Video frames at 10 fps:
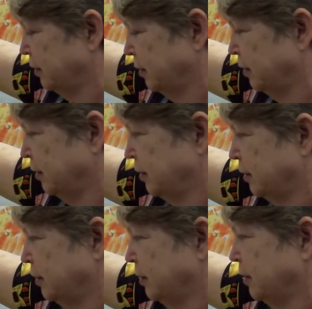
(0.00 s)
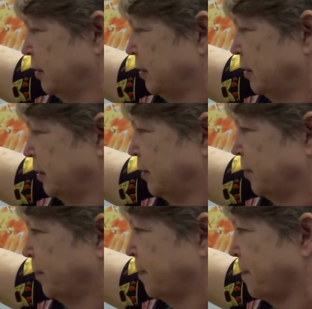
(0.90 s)

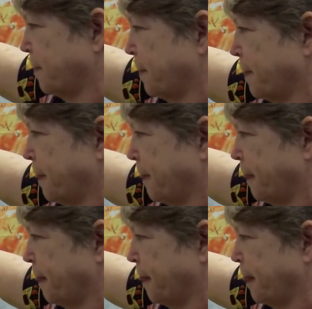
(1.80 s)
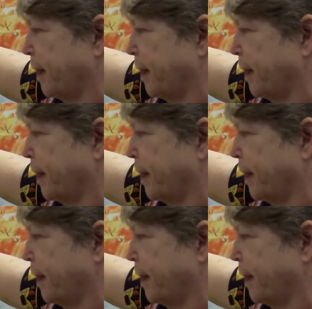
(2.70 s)
Nothing is said.